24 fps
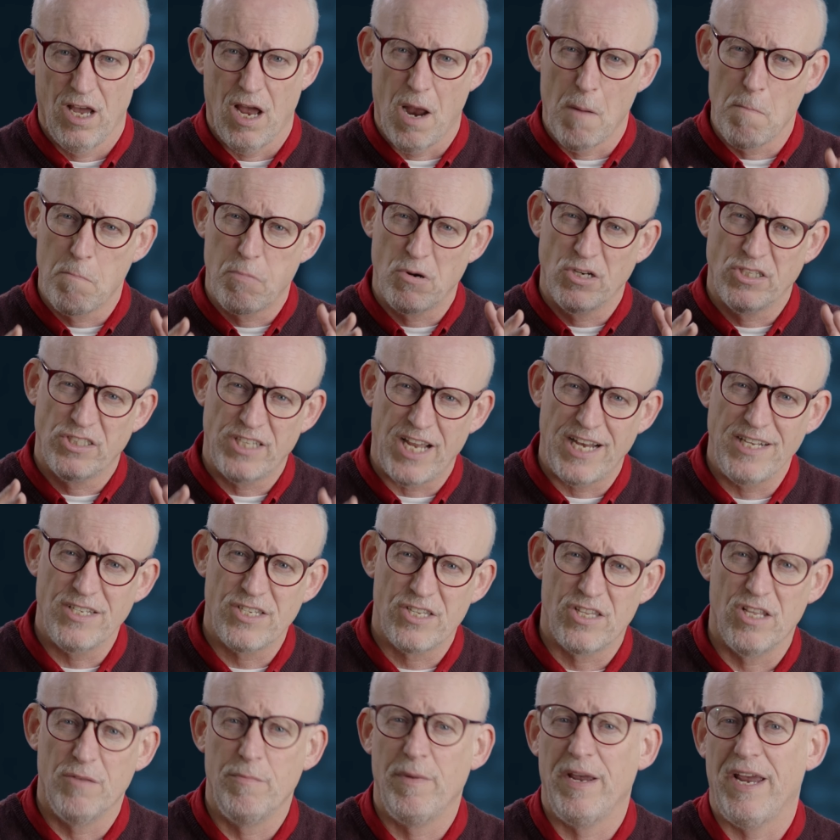and
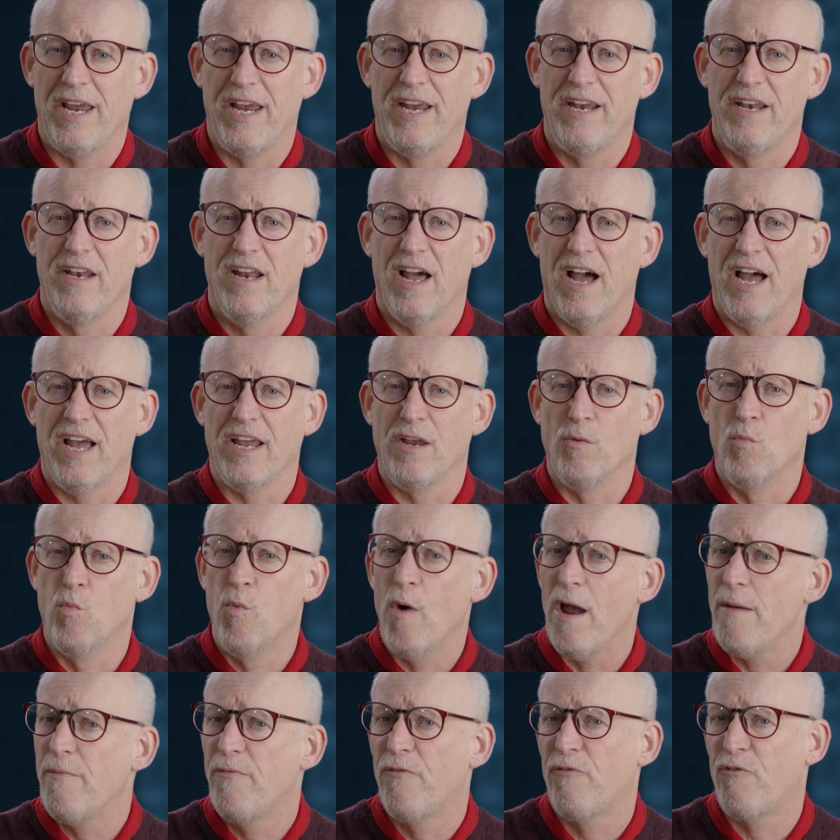presents them in a
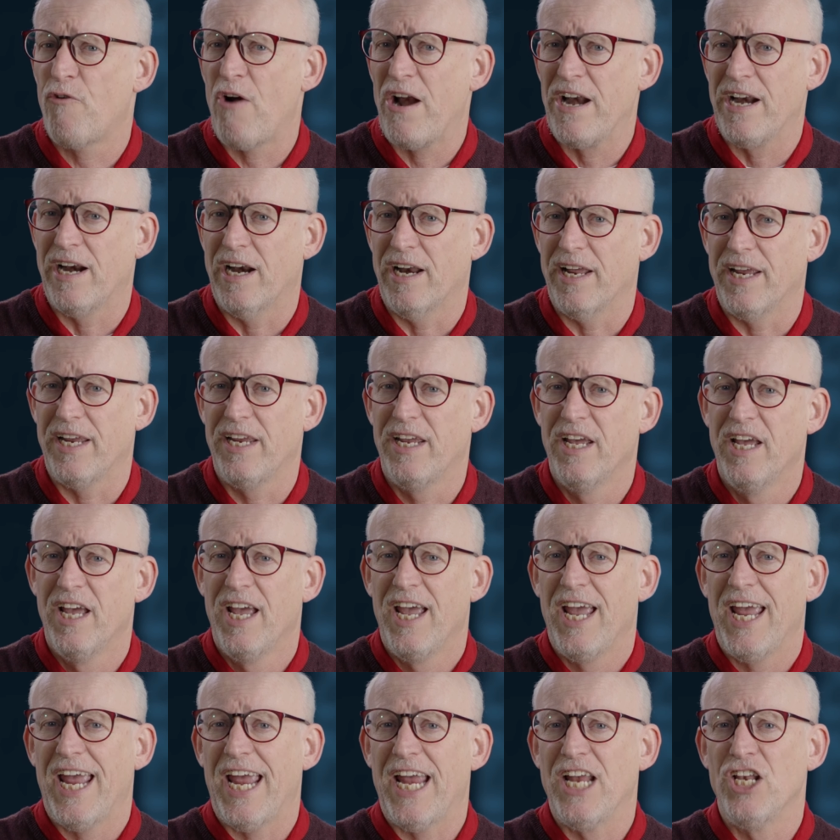web-friendly,
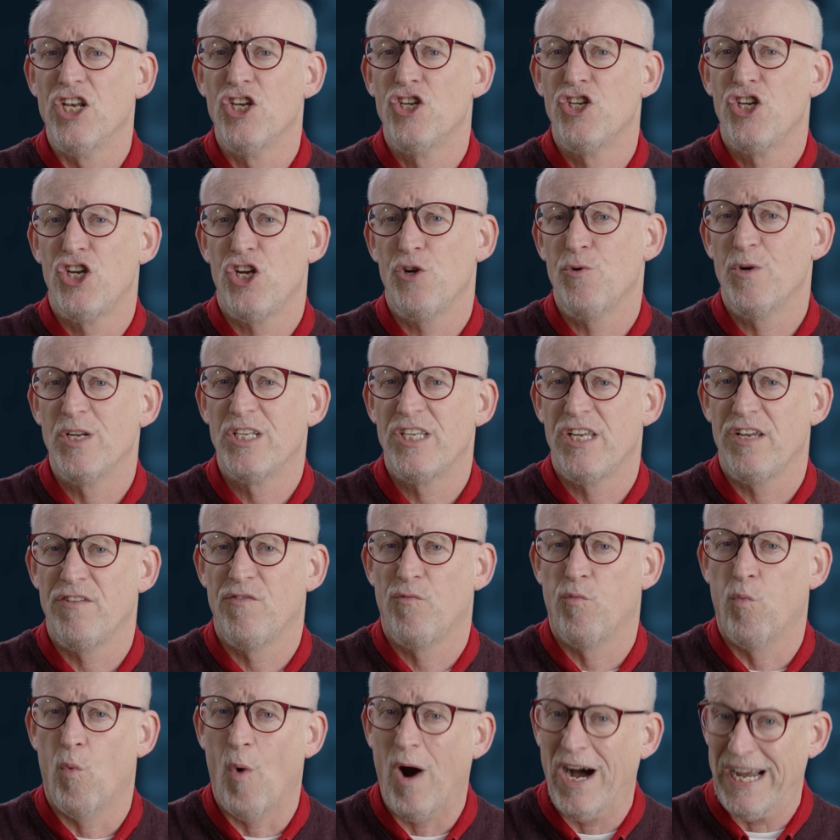
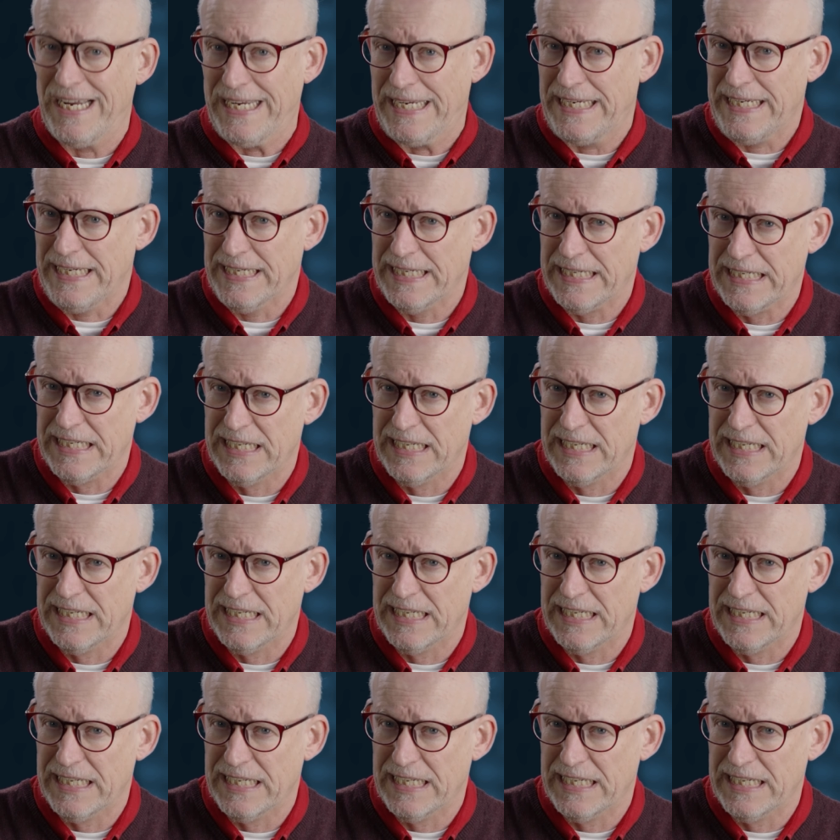intuitive way